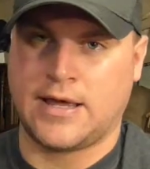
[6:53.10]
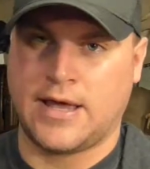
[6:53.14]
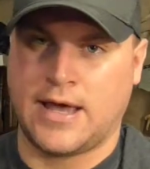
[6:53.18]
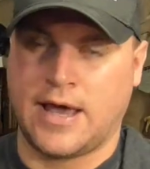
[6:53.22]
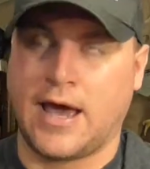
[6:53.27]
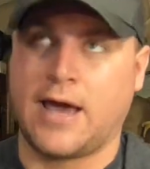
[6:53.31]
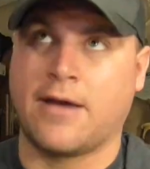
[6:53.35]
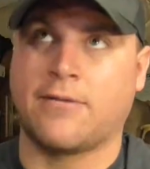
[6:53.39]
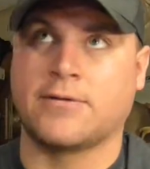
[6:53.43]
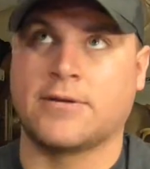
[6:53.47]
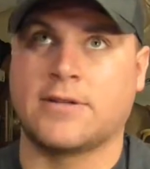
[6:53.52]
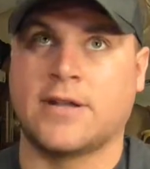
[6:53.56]

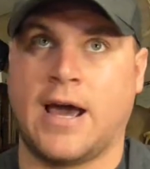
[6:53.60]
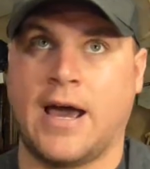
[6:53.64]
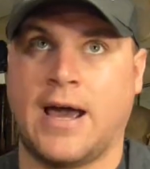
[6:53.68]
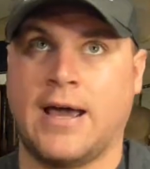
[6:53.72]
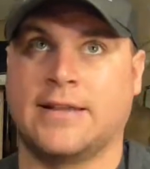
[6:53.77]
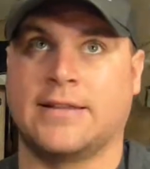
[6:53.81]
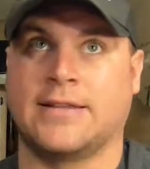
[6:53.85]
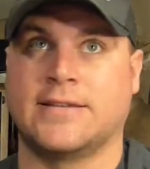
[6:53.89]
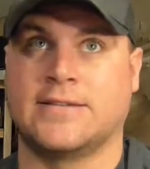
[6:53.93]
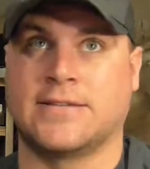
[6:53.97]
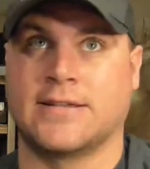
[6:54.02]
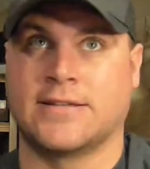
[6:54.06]
I would
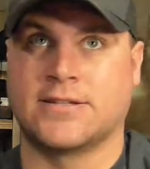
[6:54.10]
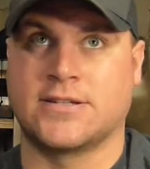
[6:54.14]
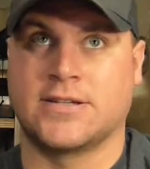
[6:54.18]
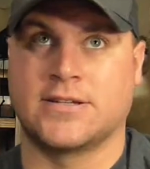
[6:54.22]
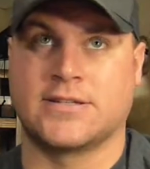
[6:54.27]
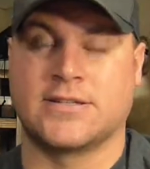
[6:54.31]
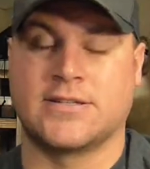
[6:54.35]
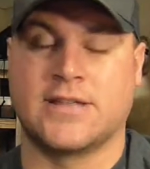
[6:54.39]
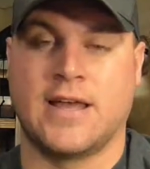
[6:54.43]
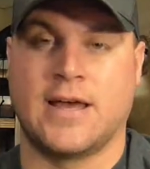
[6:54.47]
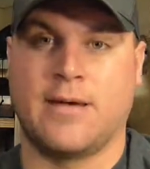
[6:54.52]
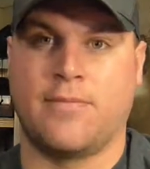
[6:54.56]
highly
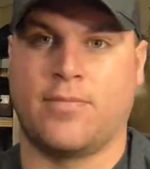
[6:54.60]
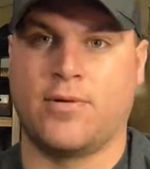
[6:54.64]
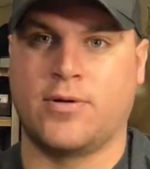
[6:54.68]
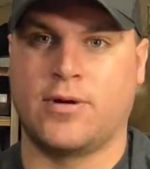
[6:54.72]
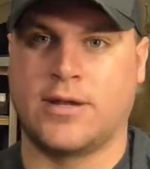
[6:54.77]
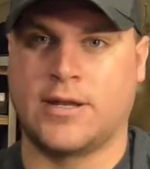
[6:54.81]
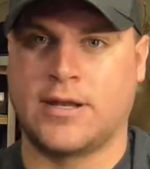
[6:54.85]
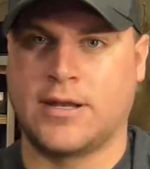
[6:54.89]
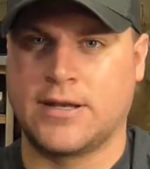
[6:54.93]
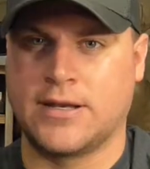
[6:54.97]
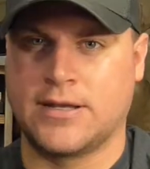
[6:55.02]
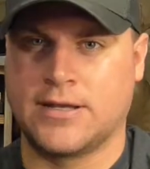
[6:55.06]
suggest not
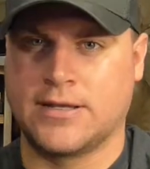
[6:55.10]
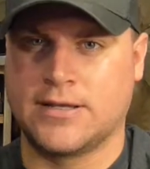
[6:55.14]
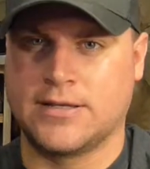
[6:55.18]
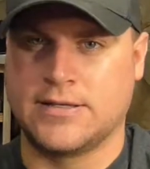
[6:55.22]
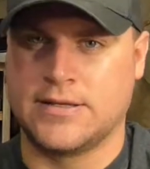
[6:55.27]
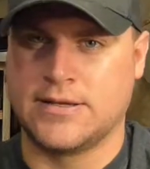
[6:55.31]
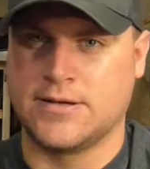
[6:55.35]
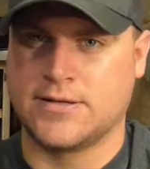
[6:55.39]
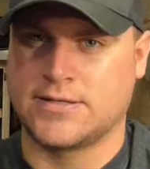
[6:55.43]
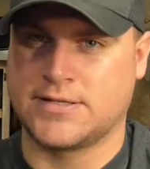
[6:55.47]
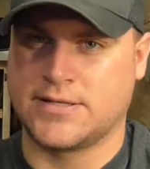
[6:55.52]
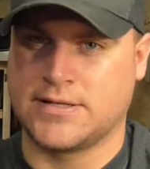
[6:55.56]
putting any of the
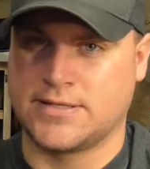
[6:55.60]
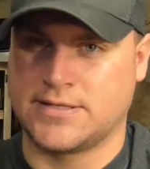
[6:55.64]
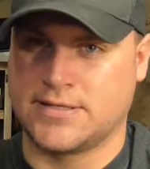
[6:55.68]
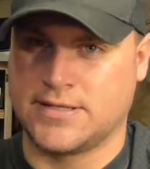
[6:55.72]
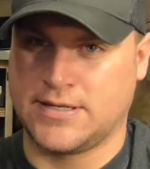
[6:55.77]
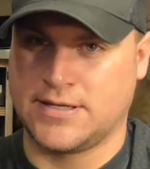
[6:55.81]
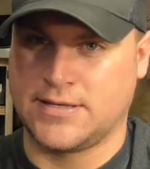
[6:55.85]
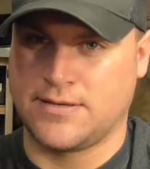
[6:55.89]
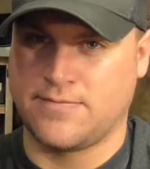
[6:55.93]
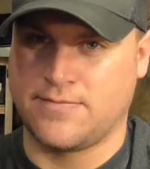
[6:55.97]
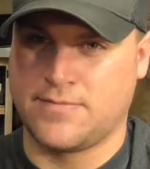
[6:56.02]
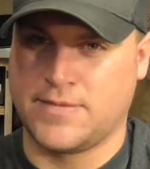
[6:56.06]
deer scents
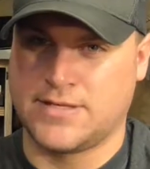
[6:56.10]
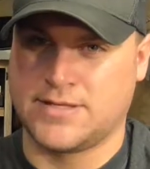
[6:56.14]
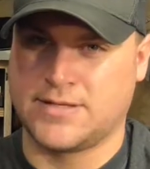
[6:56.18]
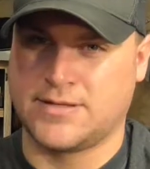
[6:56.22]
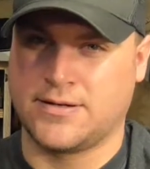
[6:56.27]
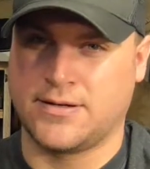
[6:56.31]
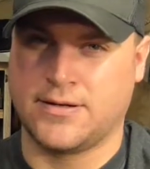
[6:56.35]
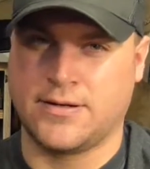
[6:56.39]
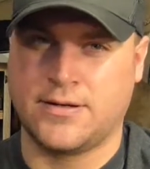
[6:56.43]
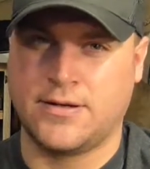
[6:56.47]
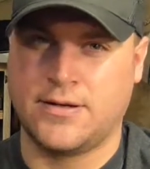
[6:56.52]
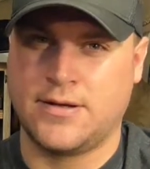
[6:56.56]
in the
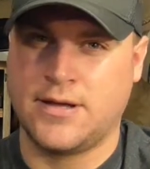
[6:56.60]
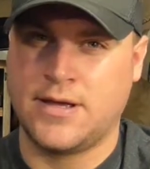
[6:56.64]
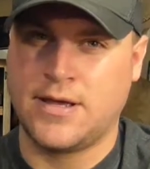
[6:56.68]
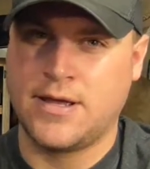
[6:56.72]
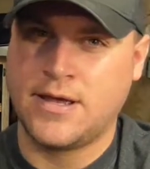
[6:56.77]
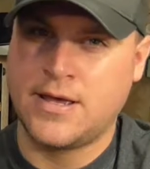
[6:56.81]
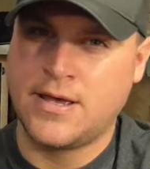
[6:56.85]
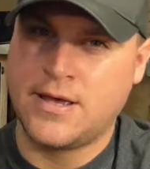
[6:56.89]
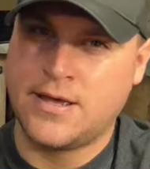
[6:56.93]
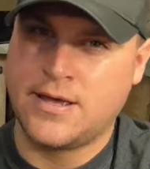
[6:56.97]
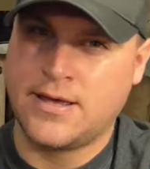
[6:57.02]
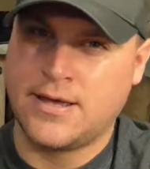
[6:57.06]
mister.
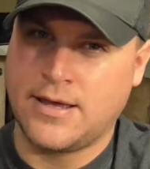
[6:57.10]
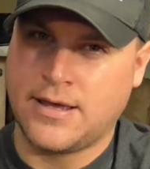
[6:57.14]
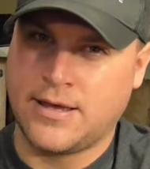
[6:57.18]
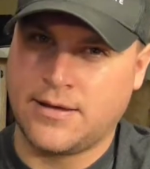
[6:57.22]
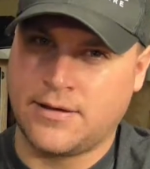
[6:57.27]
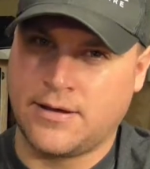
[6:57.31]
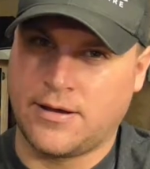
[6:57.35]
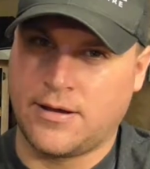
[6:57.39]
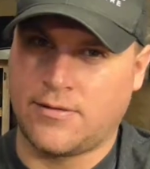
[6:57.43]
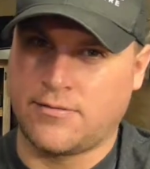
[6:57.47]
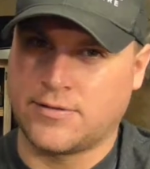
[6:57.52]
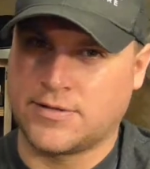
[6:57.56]

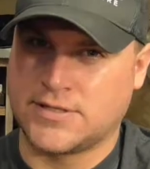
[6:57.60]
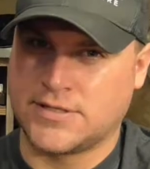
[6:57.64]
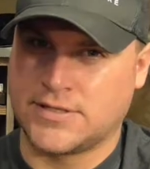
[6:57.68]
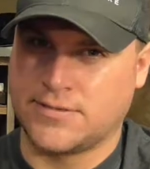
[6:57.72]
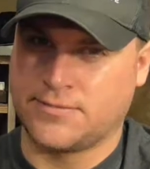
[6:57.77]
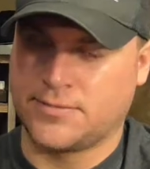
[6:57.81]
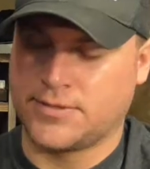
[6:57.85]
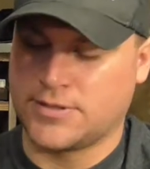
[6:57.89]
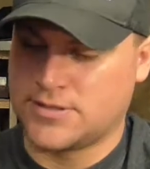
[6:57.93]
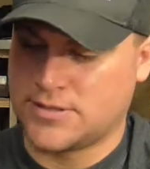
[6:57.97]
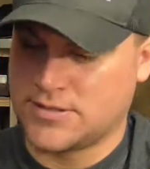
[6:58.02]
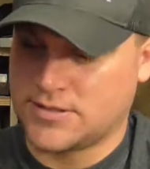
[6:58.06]
I would
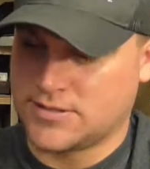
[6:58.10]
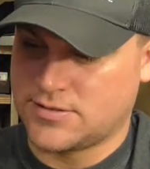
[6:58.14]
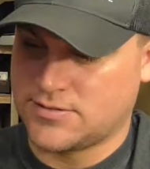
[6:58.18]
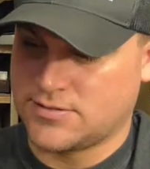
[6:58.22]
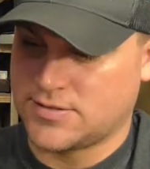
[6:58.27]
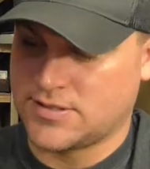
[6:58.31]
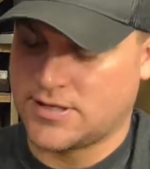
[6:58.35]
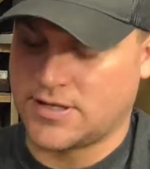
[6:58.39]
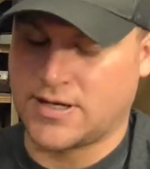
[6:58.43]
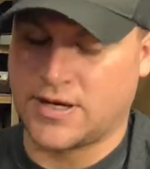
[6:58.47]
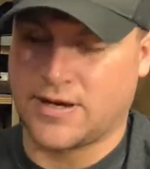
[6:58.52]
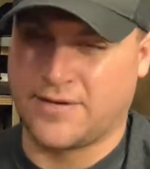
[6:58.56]
simply just
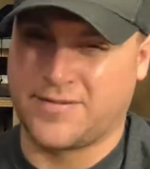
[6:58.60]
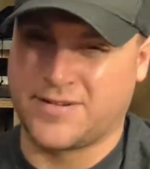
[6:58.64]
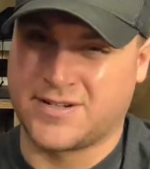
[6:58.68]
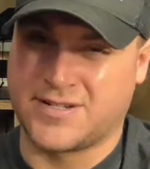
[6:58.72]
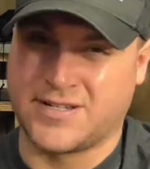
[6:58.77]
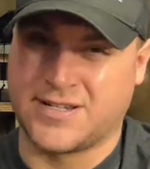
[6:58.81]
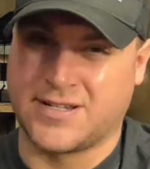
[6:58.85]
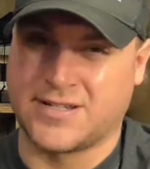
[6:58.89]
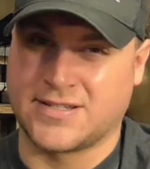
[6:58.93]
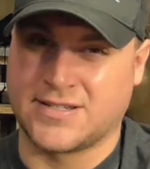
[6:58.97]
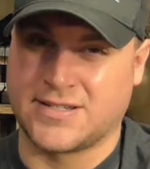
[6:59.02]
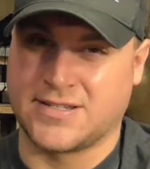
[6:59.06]
use the cover
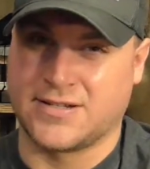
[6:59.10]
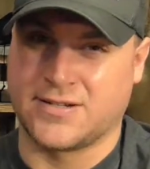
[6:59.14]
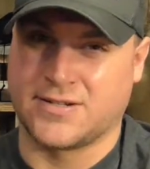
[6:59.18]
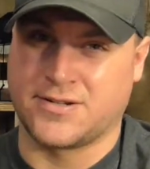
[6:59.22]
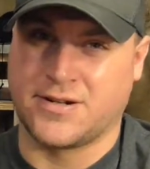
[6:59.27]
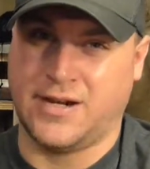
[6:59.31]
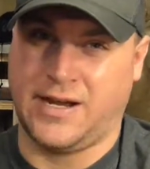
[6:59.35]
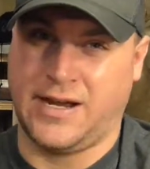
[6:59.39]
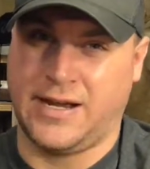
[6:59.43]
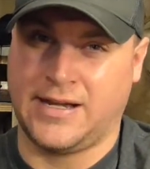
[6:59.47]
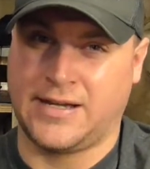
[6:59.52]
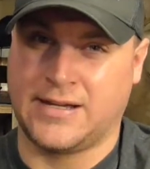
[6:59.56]
scents and
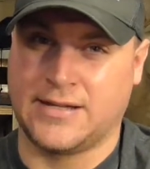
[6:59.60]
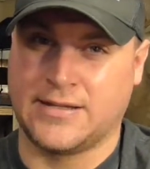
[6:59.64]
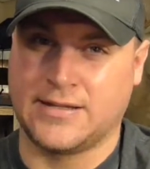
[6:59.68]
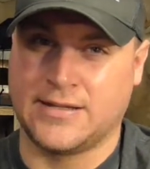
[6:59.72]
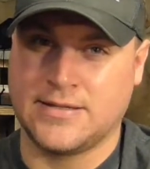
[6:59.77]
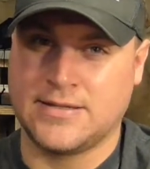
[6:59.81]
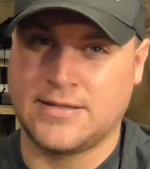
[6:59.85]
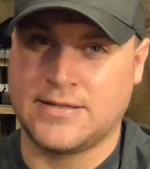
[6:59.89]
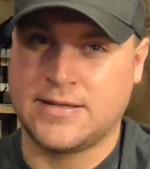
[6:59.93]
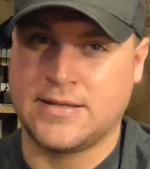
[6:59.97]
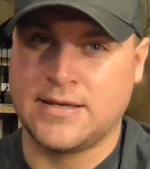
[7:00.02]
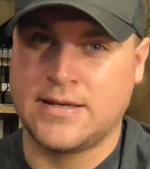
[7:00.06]

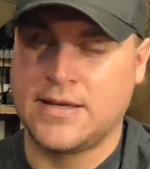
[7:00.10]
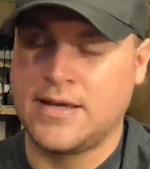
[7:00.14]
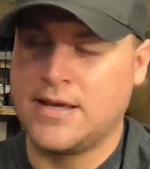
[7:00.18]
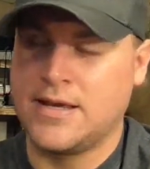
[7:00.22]
attractants.